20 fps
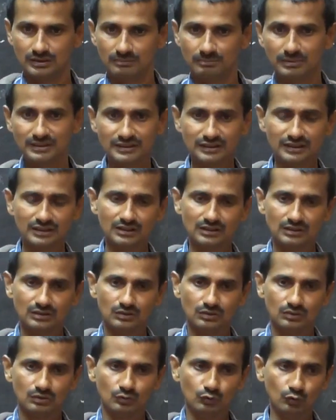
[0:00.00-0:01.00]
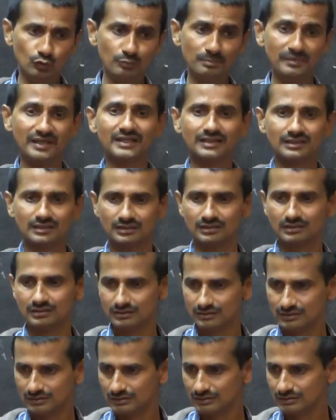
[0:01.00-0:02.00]
But who
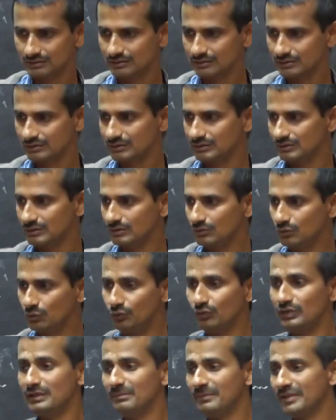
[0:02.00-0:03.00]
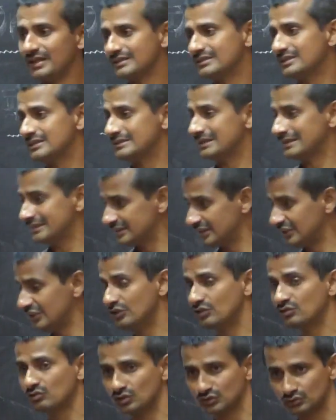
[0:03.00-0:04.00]
will make that is the
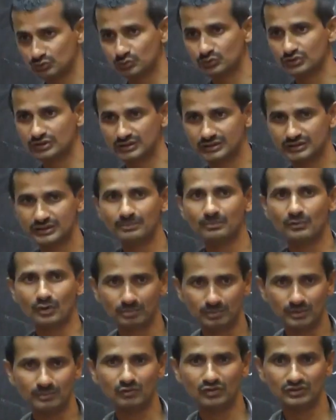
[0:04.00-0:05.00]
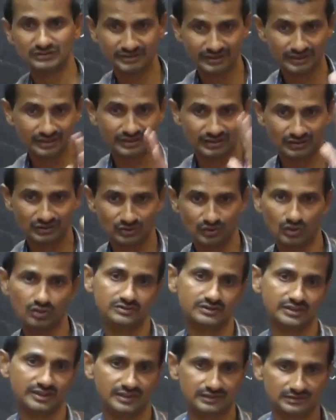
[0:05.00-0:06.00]
Indian constitution? The problem was there in
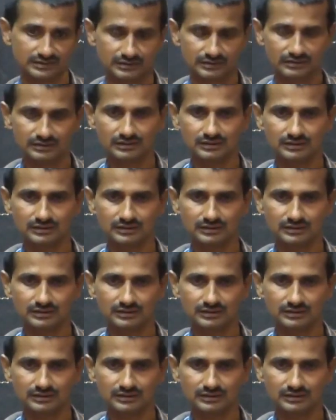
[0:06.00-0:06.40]
those days,